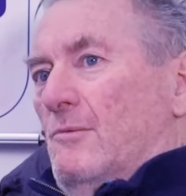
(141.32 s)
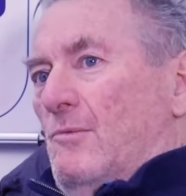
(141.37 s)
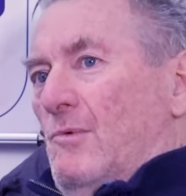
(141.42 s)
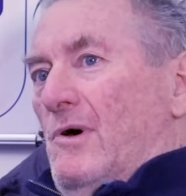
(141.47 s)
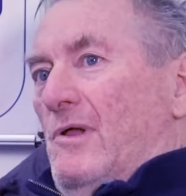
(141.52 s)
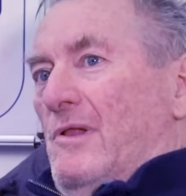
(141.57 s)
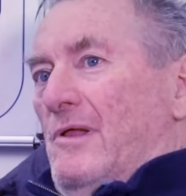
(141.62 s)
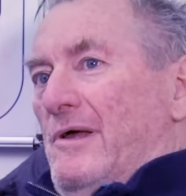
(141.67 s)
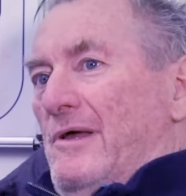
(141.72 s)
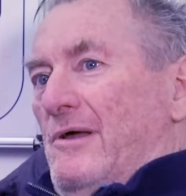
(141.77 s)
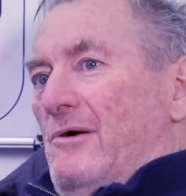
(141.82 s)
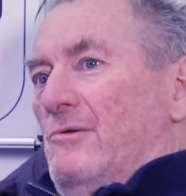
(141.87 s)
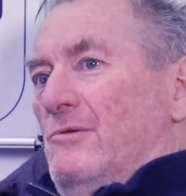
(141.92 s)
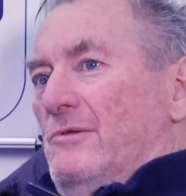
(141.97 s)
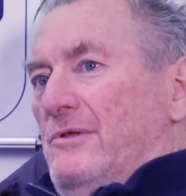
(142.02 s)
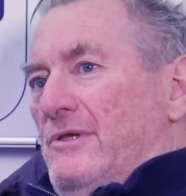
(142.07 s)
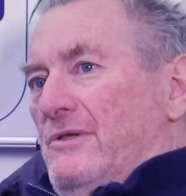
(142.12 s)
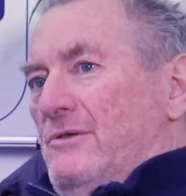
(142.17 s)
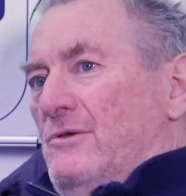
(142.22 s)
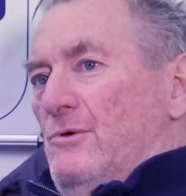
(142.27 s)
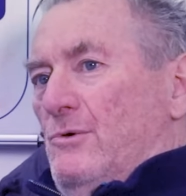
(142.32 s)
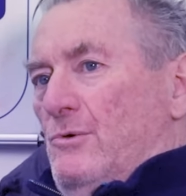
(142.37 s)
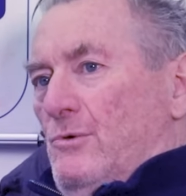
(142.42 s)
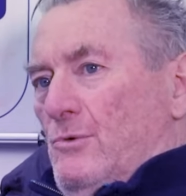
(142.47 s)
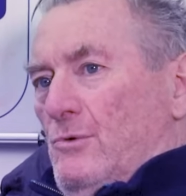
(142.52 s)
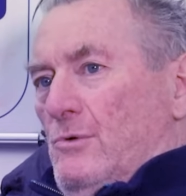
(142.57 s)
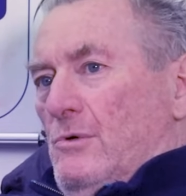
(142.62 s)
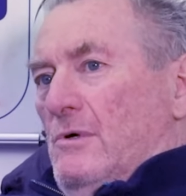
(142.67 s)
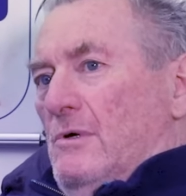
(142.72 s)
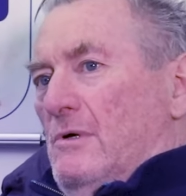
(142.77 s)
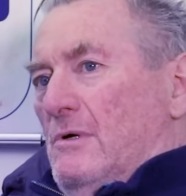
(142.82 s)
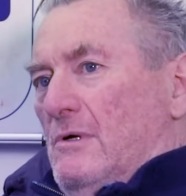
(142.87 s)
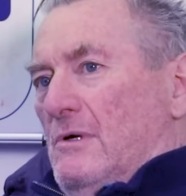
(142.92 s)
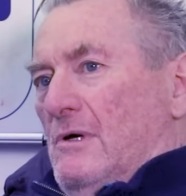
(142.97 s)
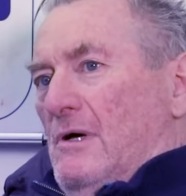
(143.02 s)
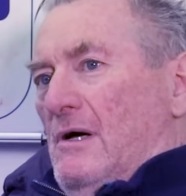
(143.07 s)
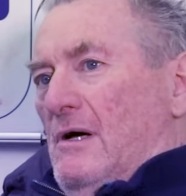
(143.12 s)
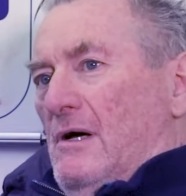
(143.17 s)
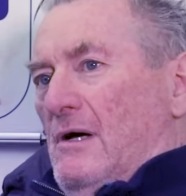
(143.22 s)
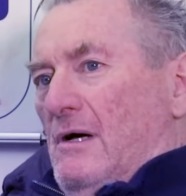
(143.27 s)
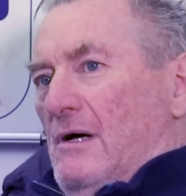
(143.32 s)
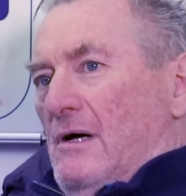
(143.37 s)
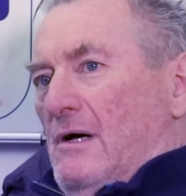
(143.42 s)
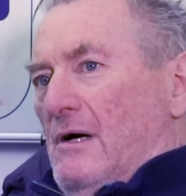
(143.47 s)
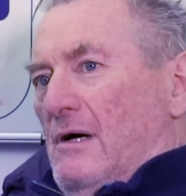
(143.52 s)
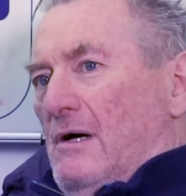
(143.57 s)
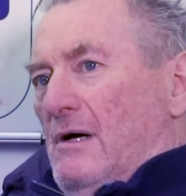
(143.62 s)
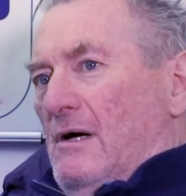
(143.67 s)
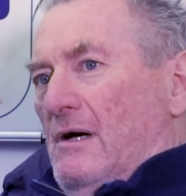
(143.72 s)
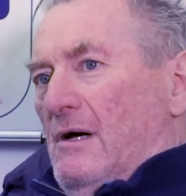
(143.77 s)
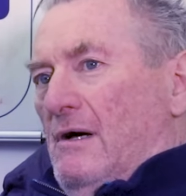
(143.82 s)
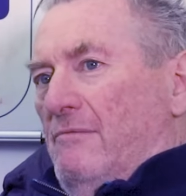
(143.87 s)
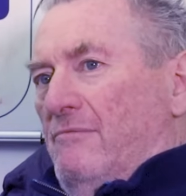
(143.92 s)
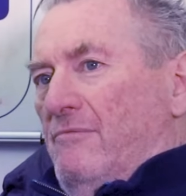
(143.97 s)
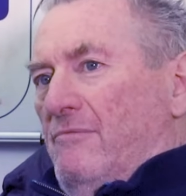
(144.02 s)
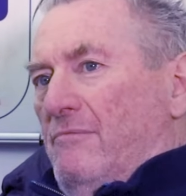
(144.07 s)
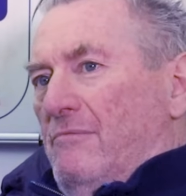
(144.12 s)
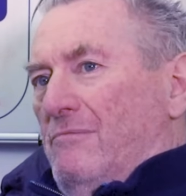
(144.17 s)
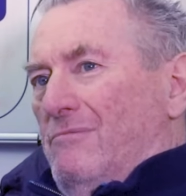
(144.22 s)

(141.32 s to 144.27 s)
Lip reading: Well, I only knew, I